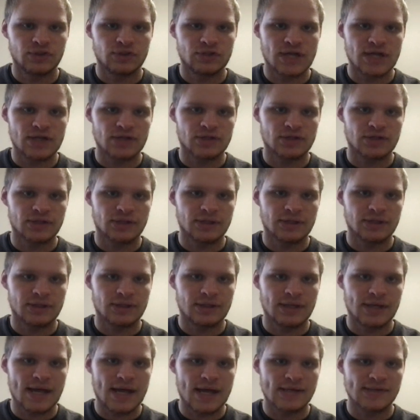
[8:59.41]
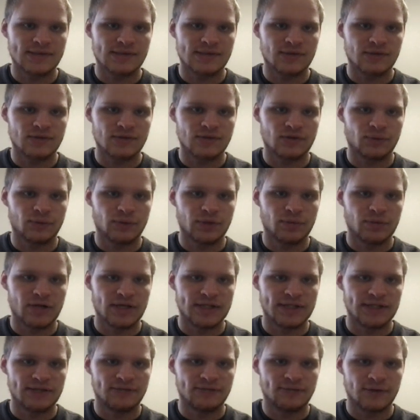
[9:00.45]
actually it has those three by
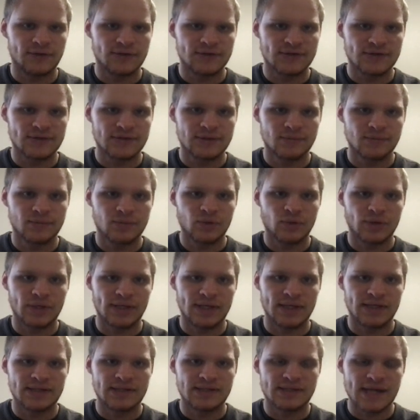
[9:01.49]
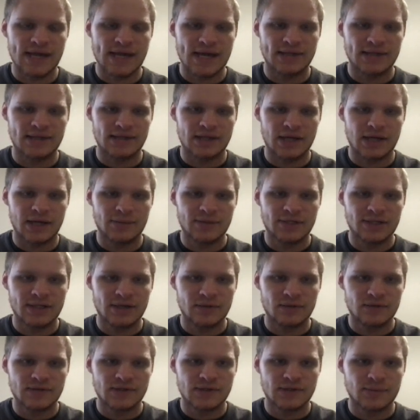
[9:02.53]
default, but we needed to add the comment
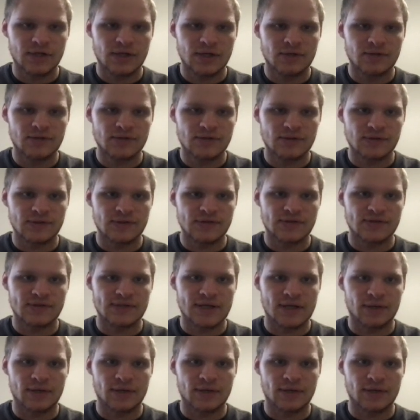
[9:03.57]
count somehow, so this is how I